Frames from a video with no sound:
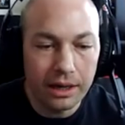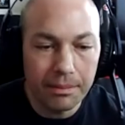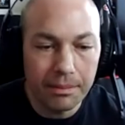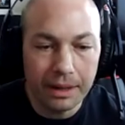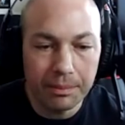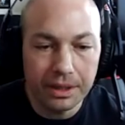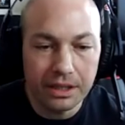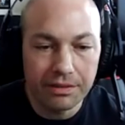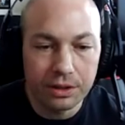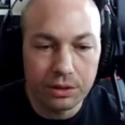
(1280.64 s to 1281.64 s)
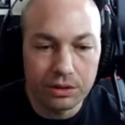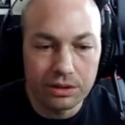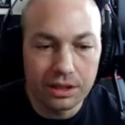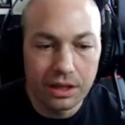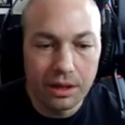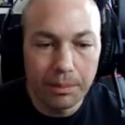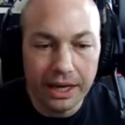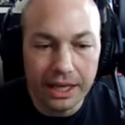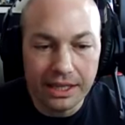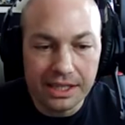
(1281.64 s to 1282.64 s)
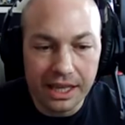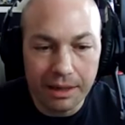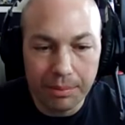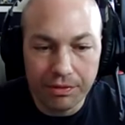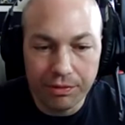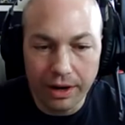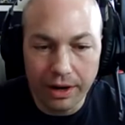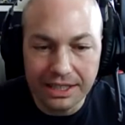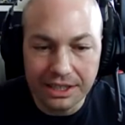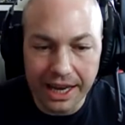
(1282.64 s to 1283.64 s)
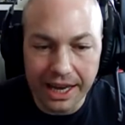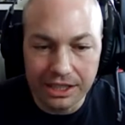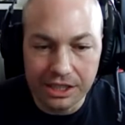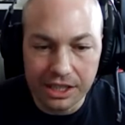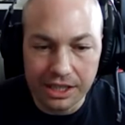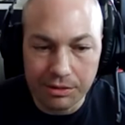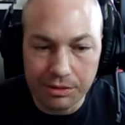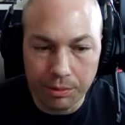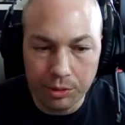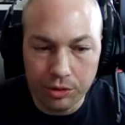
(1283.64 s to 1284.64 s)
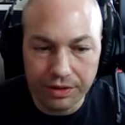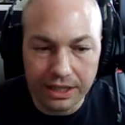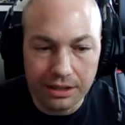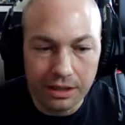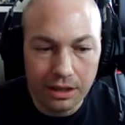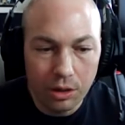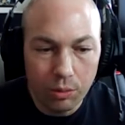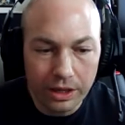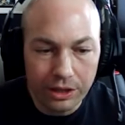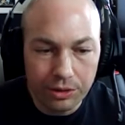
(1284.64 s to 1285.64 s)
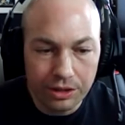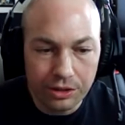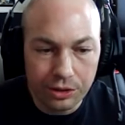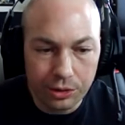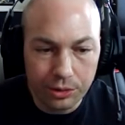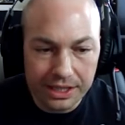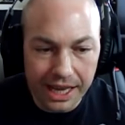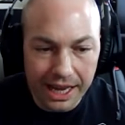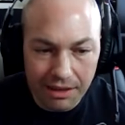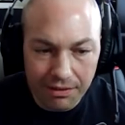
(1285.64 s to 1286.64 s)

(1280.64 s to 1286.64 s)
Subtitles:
might be difficult. But is that before I detach this and remove it, what you can do is any